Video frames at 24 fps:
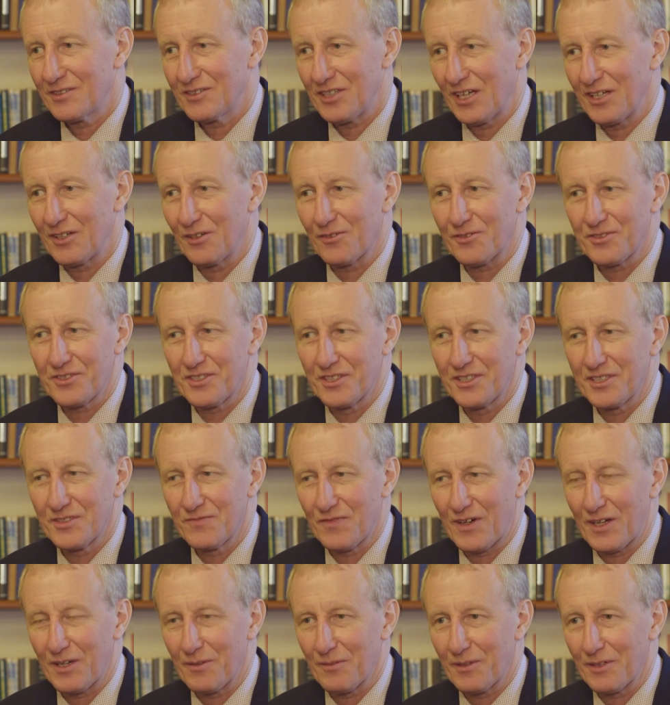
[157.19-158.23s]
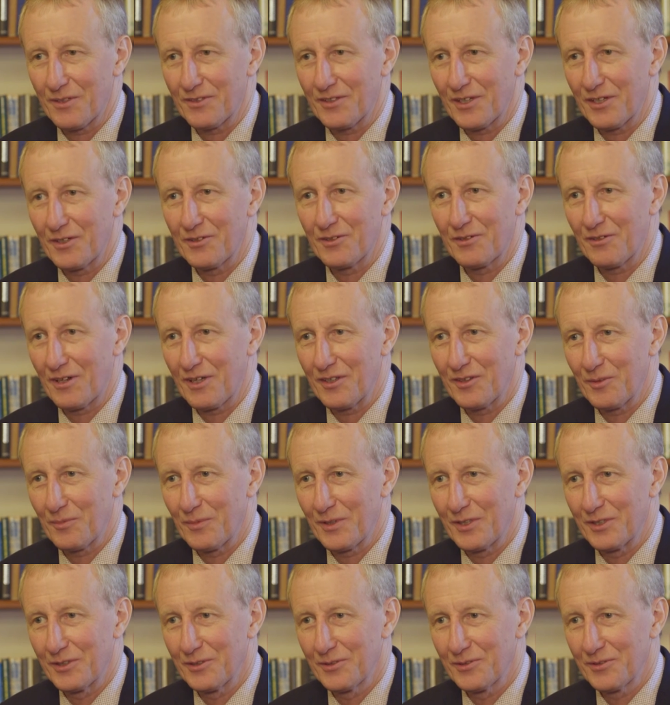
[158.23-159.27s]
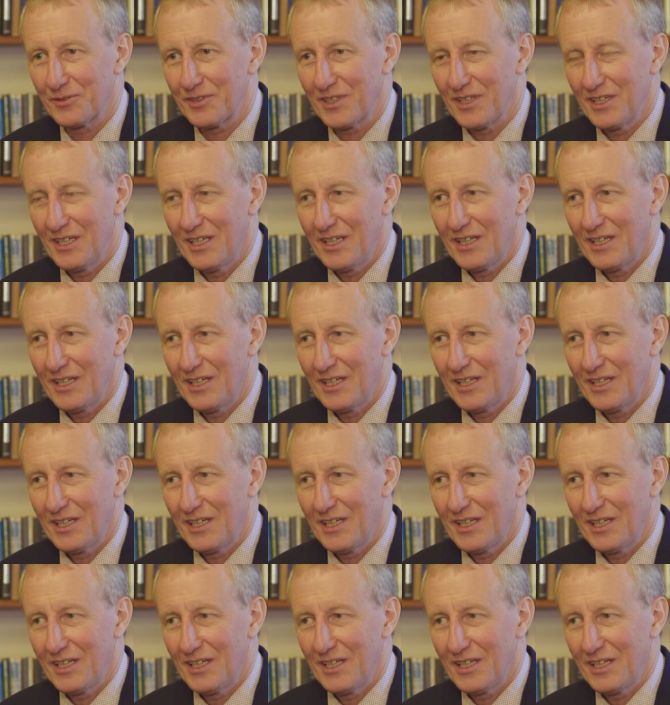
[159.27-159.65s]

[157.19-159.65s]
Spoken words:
Jane Austen is very well known around the world,